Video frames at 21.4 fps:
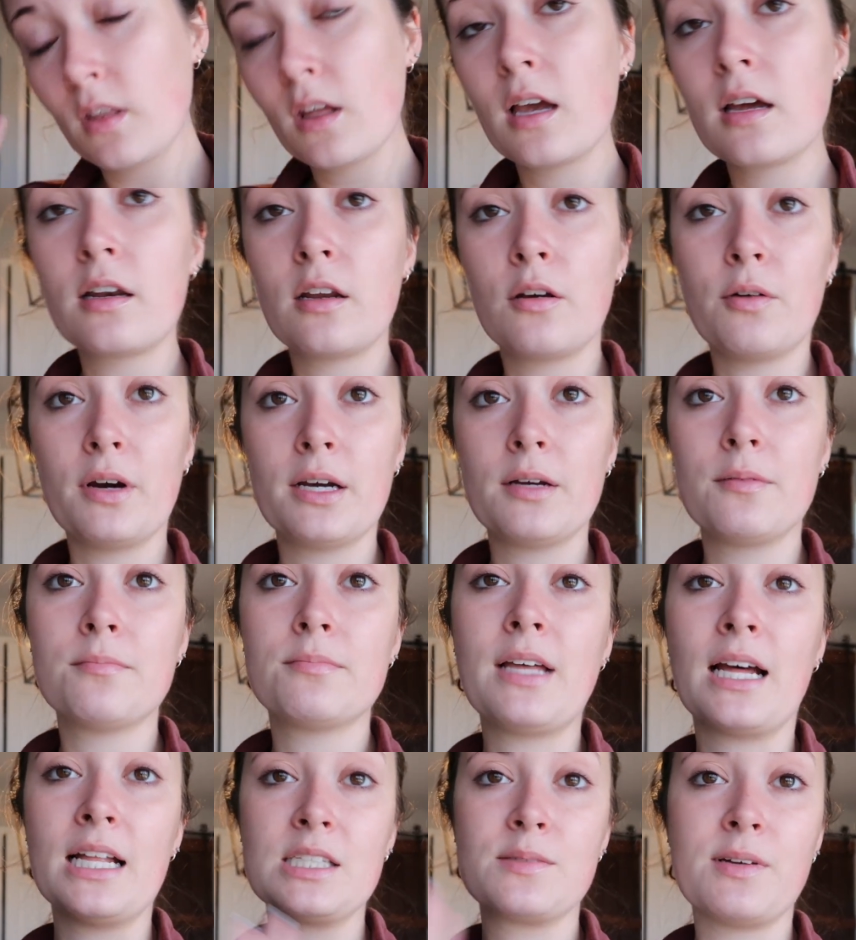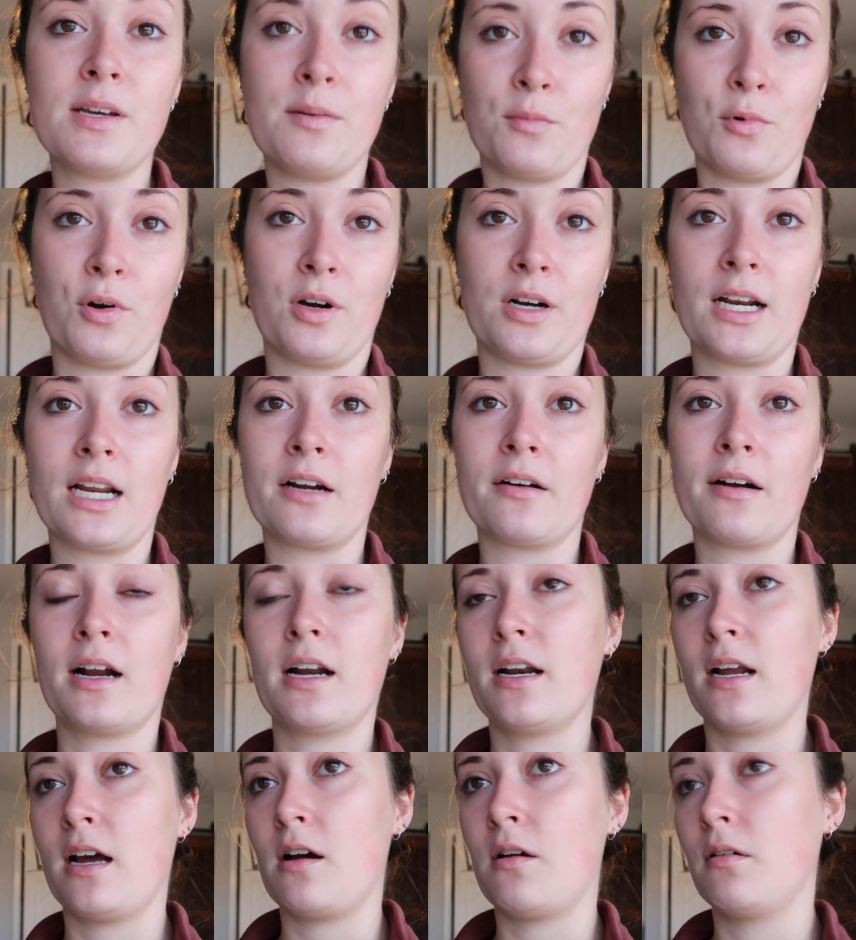anyway, that's my morning
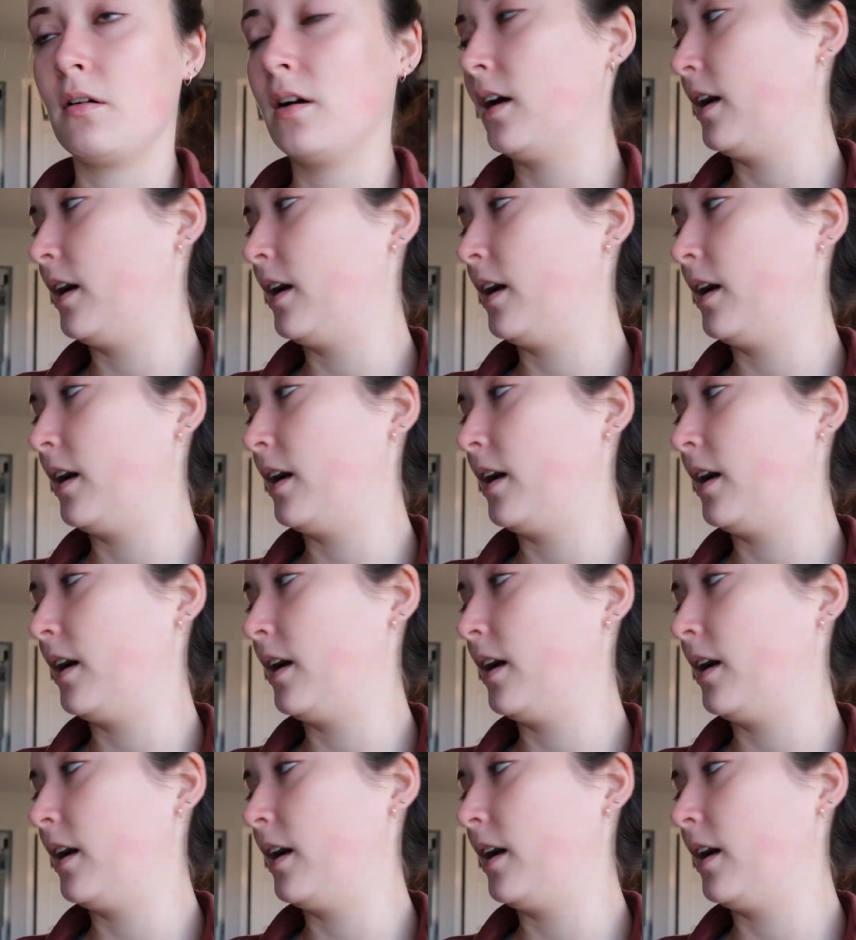right now.